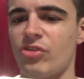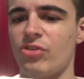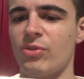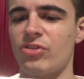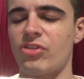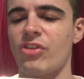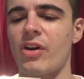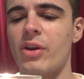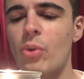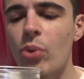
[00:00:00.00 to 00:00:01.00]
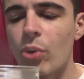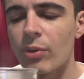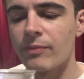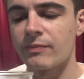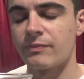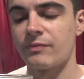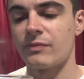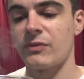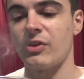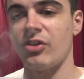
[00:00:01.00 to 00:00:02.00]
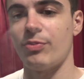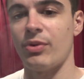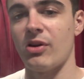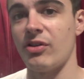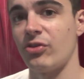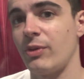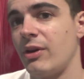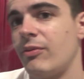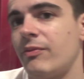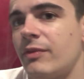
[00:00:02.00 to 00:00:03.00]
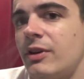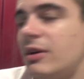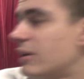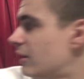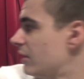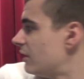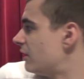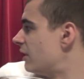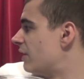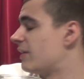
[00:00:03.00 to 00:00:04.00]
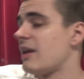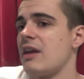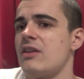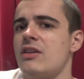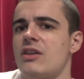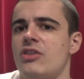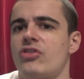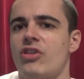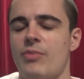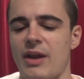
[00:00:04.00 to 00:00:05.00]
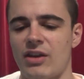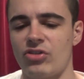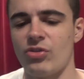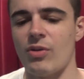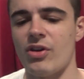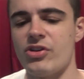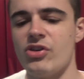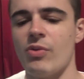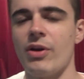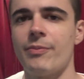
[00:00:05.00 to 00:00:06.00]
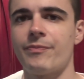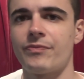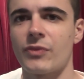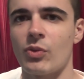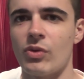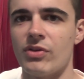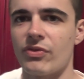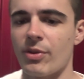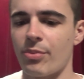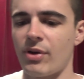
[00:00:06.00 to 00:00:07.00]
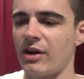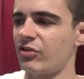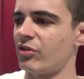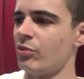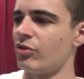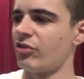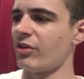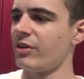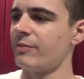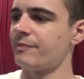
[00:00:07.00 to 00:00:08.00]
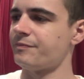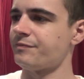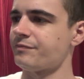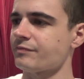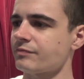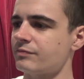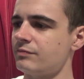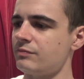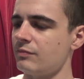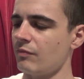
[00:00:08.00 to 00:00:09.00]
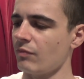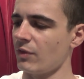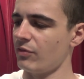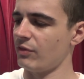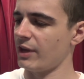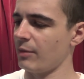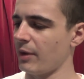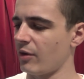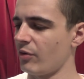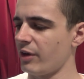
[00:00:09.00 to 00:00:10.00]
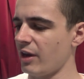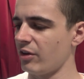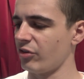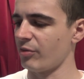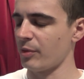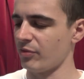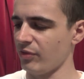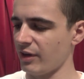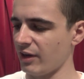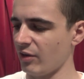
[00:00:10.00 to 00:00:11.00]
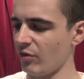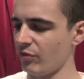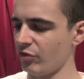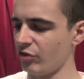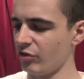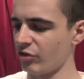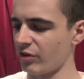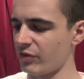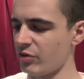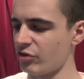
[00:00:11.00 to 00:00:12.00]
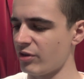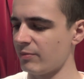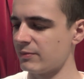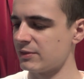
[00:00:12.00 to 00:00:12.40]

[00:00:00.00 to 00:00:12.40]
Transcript: due to its design. So let's blow this one out. And then let's go back to our new one with the practical design. Flick it back on again because I've been flicking it off as soon as I've used it.